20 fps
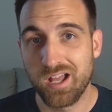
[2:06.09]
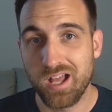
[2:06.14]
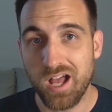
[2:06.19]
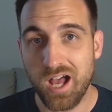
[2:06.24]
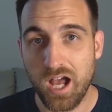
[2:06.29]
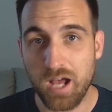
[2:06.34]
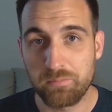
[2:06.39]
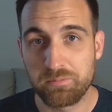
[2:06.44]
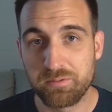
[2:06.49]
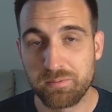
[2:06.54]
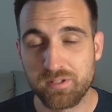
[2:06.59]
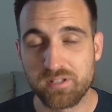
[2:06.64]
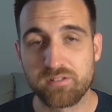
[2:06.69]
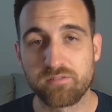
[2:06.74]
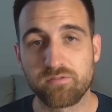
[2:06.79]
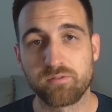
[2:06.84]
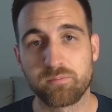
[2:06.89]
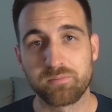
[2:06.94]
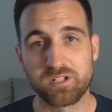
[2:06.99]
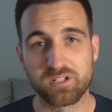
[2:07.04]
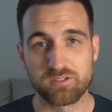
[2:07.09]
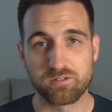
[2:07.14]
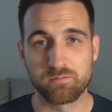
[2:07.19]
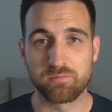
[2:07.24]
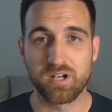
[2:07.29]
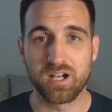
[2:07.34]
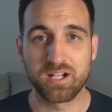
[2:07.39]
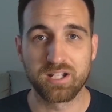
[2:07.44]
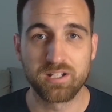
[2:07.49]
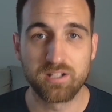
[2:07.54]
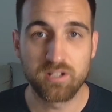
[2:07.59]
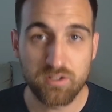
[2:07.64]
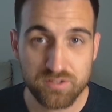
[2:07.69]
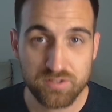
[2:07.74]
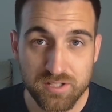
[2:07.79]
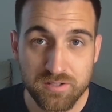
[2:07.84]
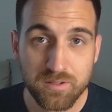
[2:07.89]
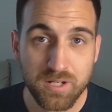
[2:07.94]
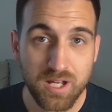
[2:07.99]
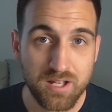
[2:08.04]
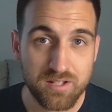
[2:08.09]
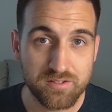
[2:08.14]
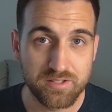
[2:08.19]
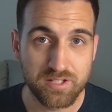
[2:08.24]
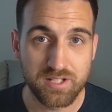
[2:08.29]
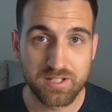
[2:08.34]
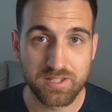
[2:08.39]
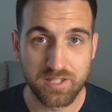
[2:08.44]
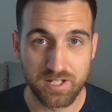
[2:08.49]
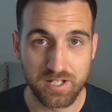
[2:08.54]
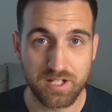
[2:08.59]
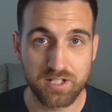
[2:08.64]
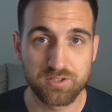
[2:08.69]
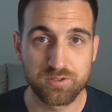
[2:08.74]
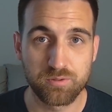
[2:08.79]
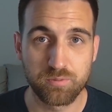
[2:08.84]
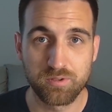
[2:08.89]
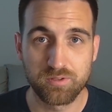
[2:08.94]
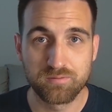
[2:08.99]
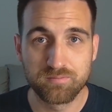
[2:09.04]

I'm Spencer from Pixel and Bracket, and I'll see you guys in the next